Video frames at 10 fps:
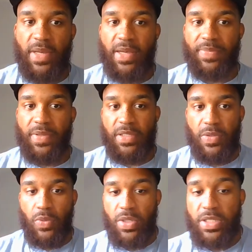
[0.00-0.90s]
my opinion?
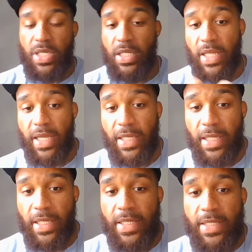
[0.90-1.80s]
Would y'all like
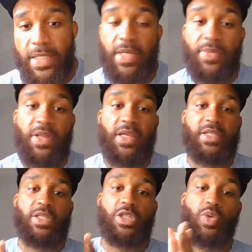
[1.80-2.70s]
some of
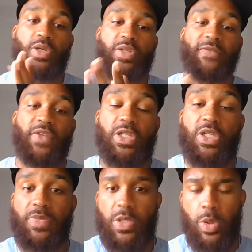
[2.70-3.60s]
this 250
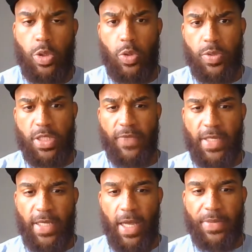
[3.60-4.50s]
Gemstones News
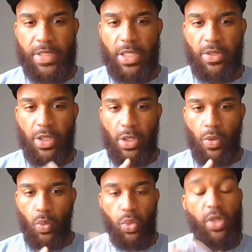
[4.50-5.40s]
TV commentary?
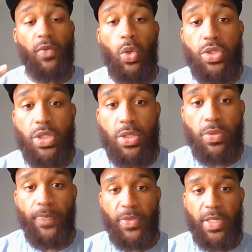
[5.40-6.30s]
Well, of course you
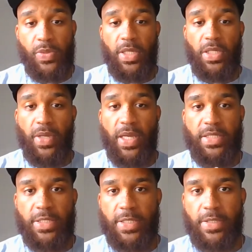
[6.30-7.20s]
do. That's why your
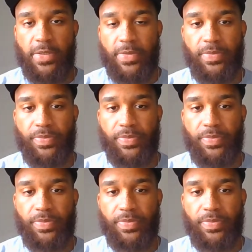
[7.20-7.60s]
ass is here.